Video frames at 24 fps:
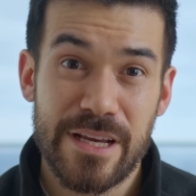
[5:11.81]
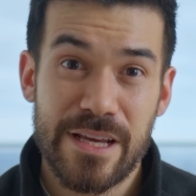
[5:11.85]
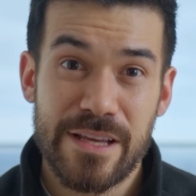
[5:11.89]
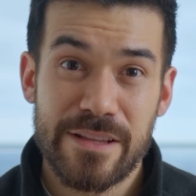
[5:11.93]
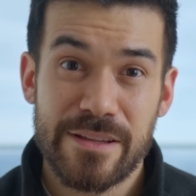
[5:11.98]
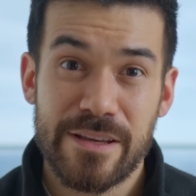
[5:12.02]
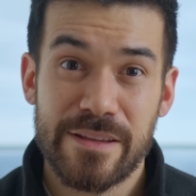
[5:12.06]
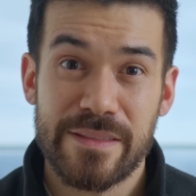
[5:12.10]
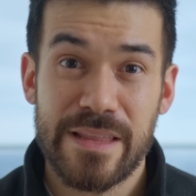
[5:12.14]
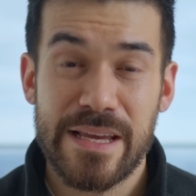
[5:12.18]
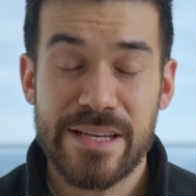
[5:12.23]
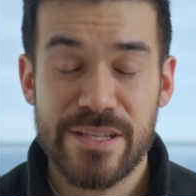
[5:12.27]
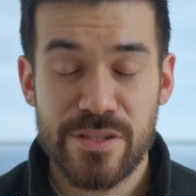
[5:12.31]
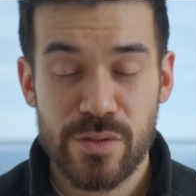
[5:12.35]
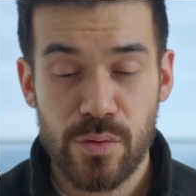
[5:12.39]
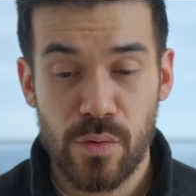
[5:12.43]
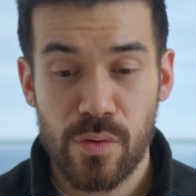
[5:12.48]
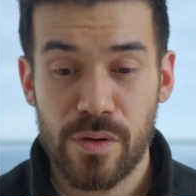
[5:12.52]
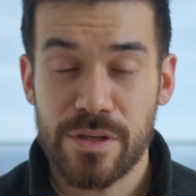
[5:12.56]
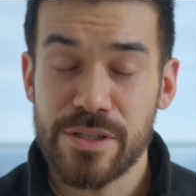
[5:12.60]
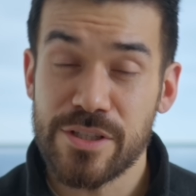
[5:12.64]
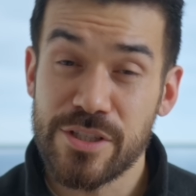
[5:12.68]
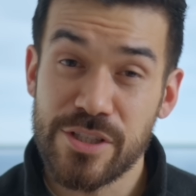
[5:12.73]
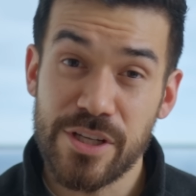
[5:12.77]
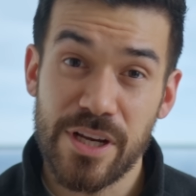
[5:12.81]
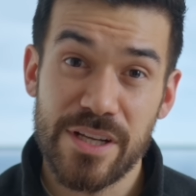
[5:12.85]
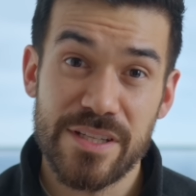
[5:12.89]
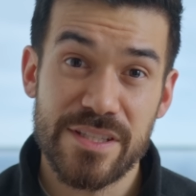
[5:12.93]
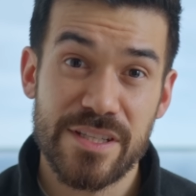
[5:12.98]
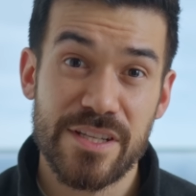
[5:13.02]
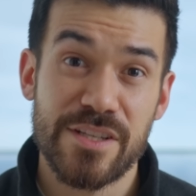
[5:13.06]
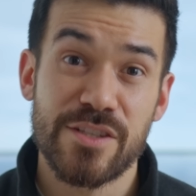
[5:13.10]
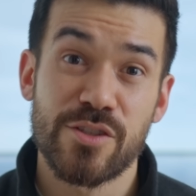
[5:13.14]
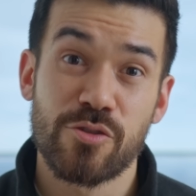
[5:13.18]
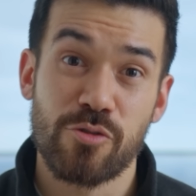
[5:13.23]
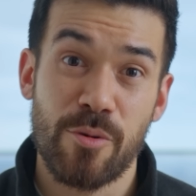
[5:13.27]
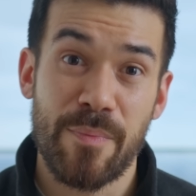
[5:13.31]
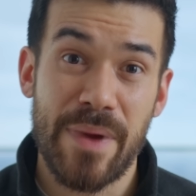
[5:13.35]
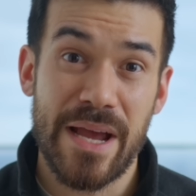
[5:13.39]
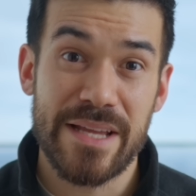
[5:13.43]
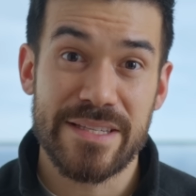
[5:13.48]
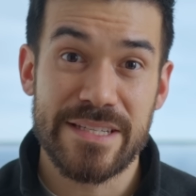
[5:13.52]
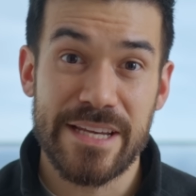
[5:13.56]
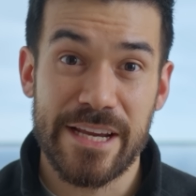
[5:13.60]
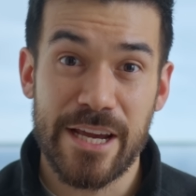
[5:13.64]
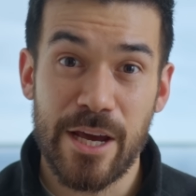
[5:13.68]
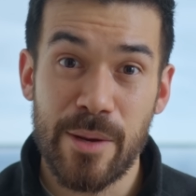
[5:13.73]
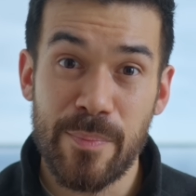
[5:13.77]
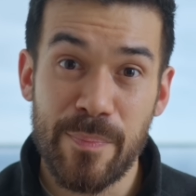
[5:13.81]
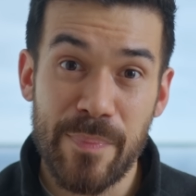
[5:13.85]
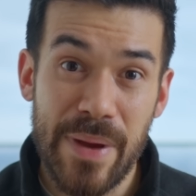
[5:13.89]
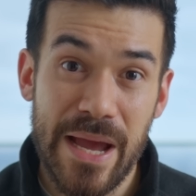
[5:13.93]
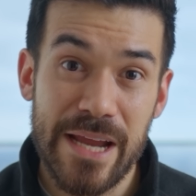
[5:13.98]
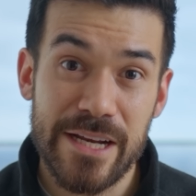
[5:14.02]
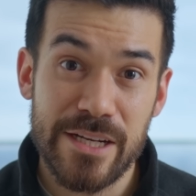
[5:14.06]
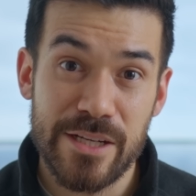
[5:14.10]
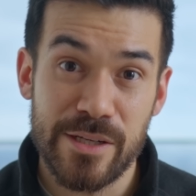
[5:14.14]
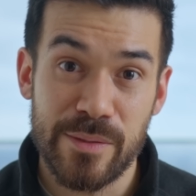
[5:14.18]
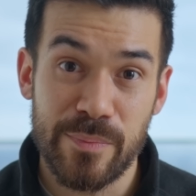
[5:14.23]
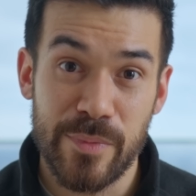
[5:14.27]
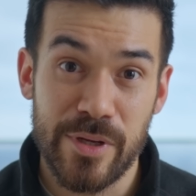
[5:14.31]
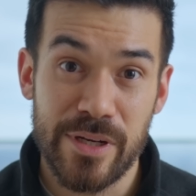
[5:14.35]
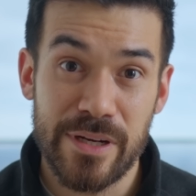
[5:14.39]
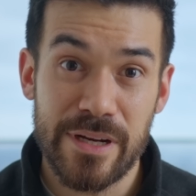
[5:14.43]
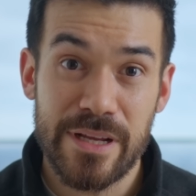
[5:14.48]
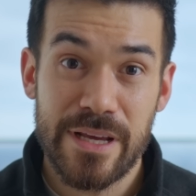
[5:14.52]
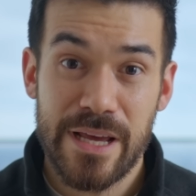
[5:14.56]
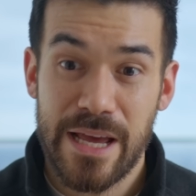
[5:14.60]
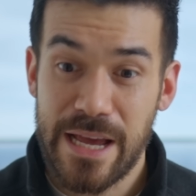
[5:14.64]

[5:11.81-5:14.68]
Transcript: that they saw just as dramatic abandonment